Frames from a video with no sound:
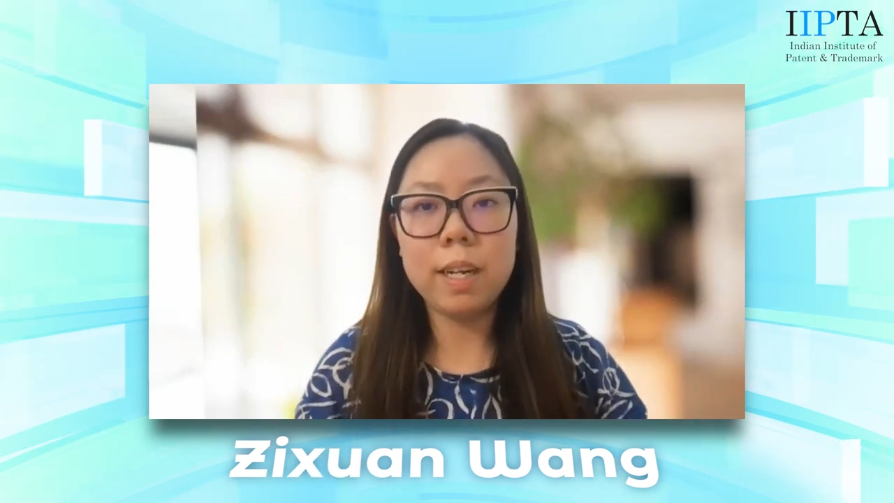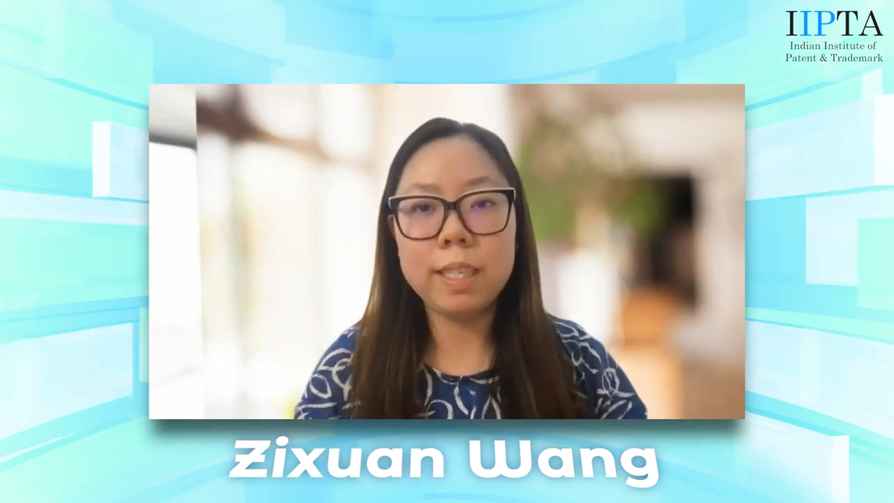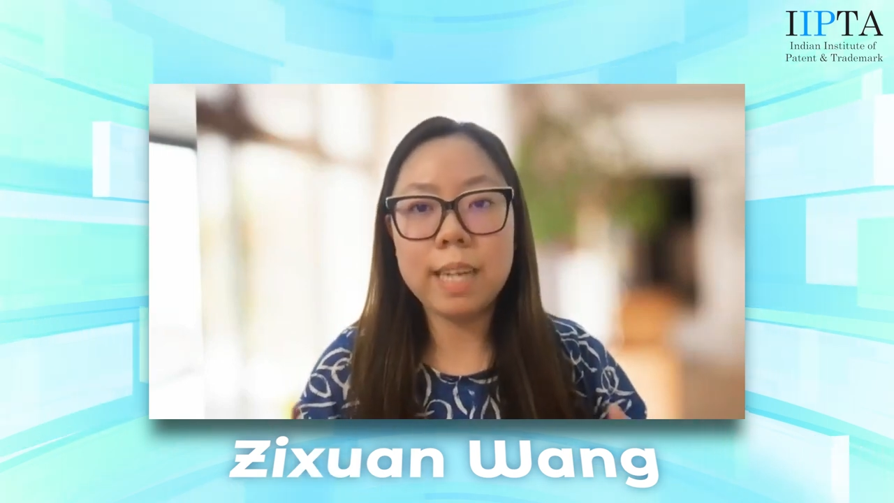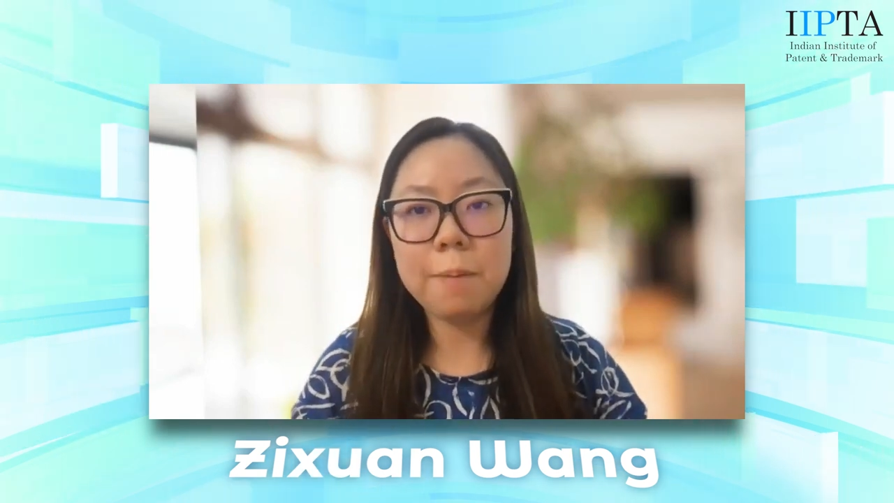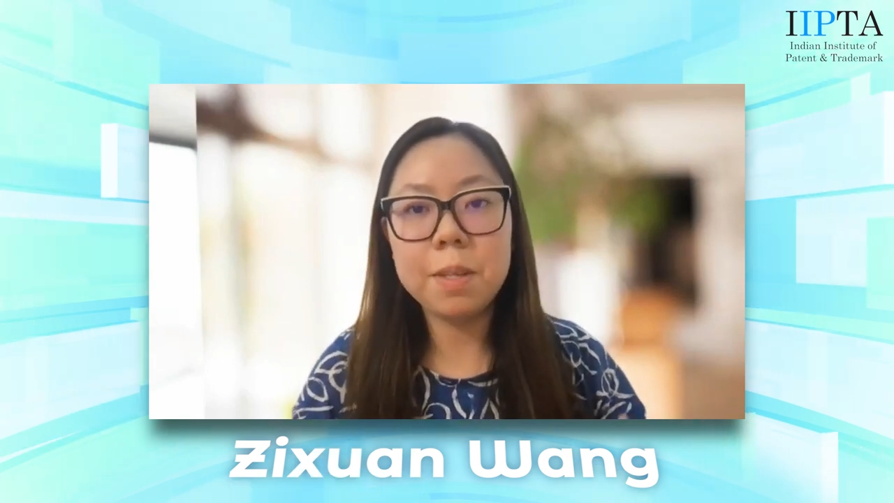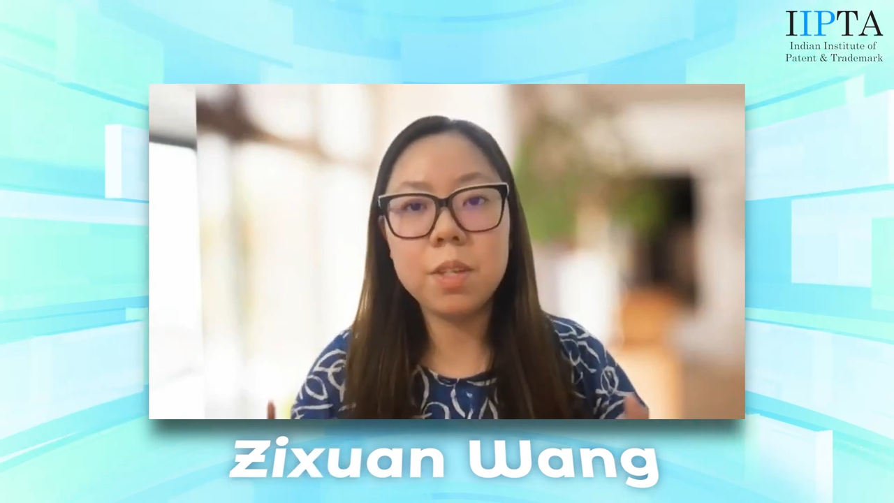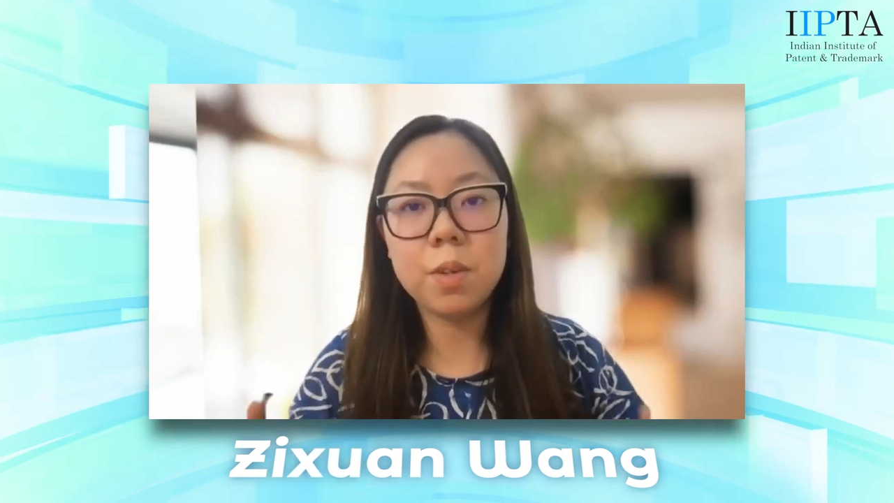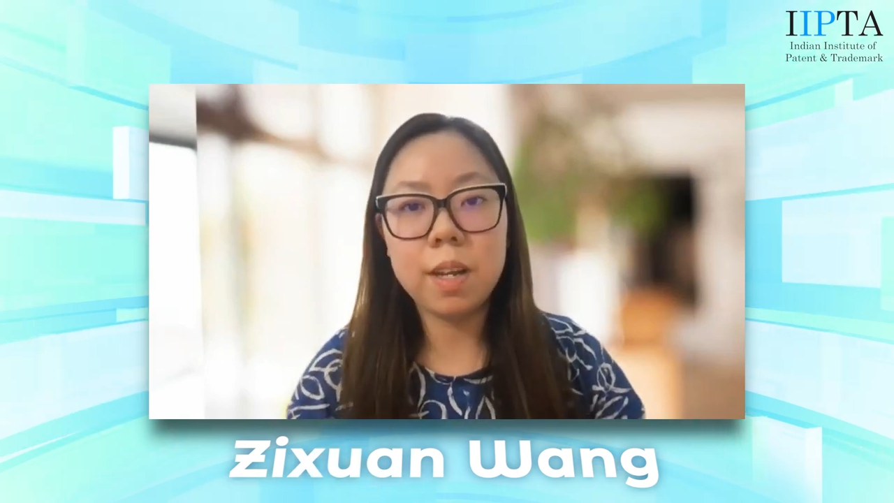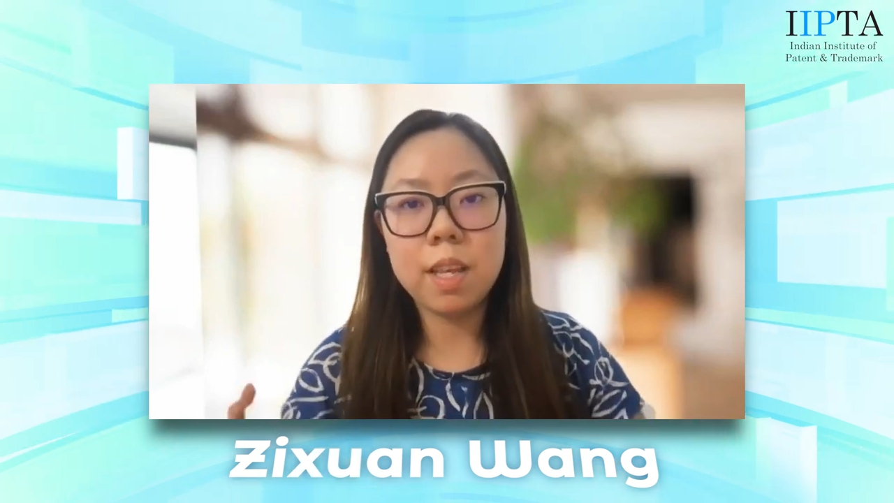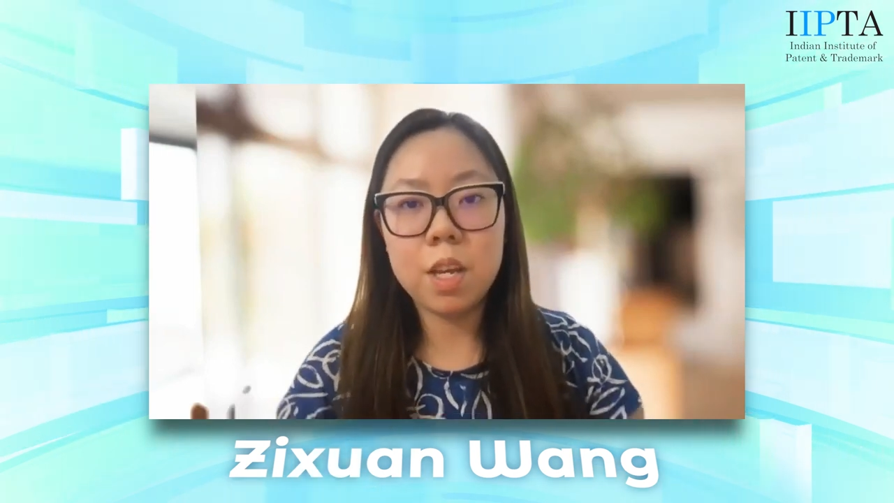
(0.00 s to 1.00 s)
and
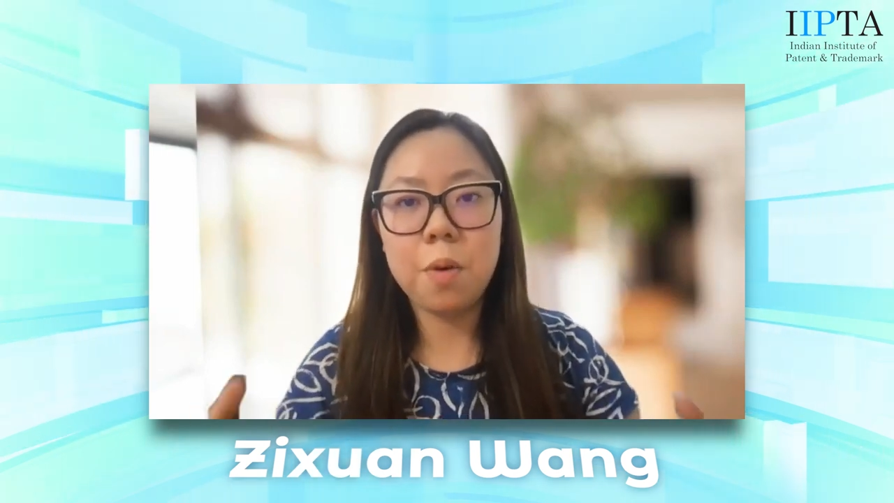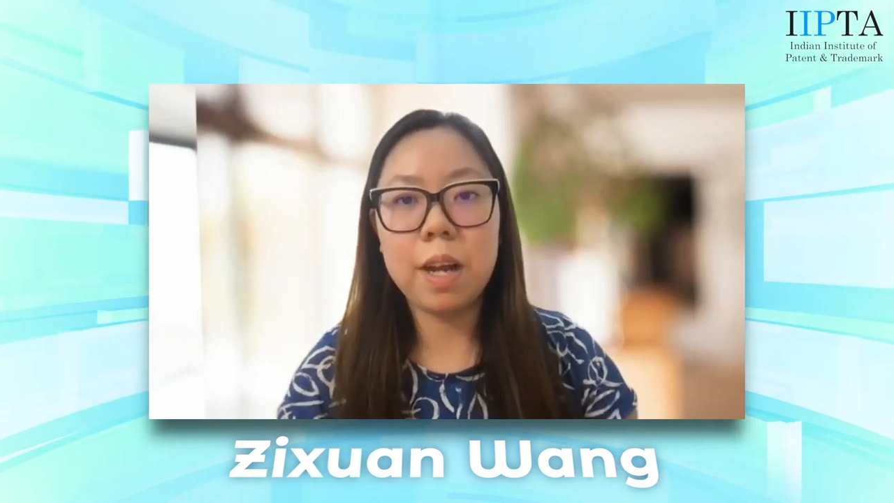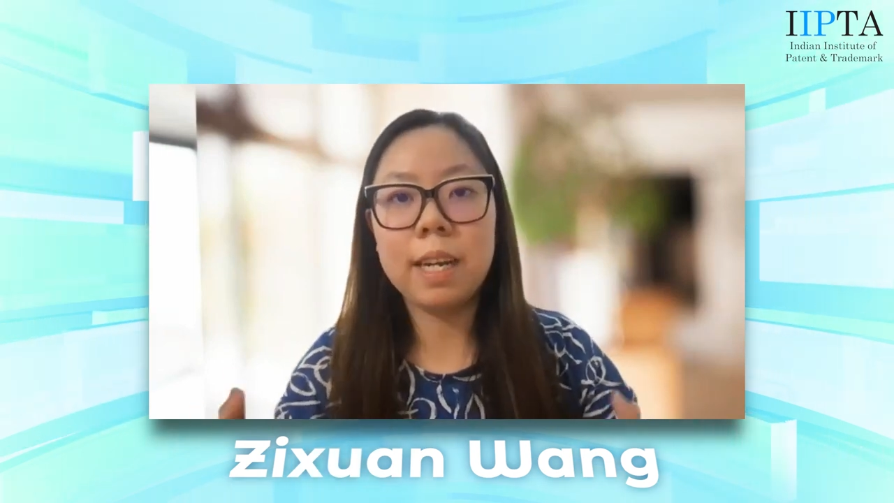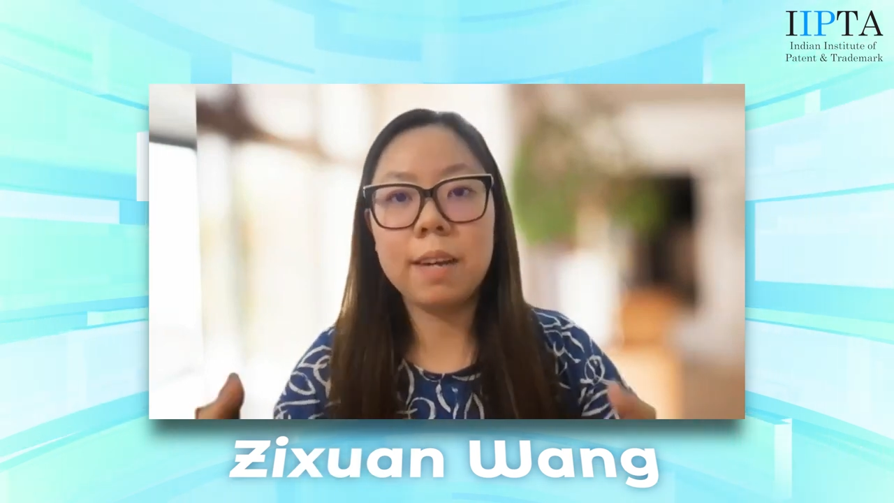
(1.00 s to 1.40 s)
demonstrate that you actually